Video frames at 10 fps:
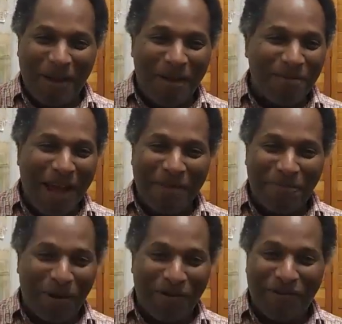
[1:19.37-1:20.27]
I'm
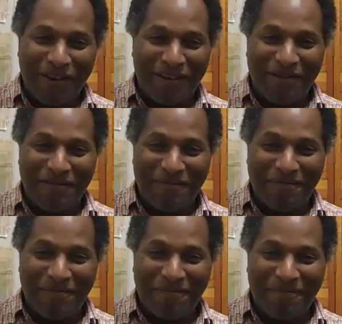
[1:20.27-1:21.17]
not perfect.
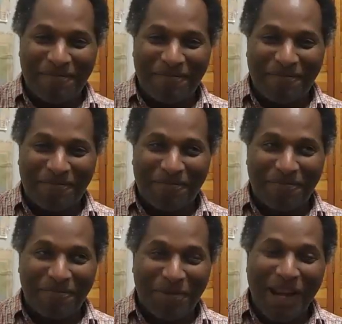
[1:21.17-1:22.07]

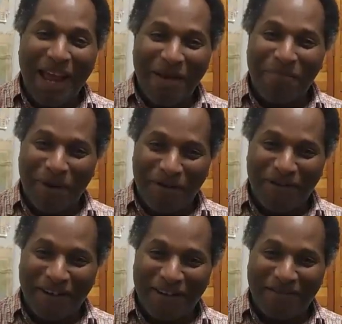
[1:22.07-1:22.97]
But I am
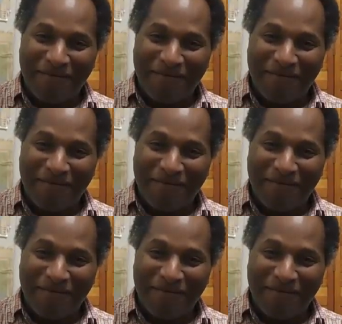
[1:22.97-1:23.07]
perfect.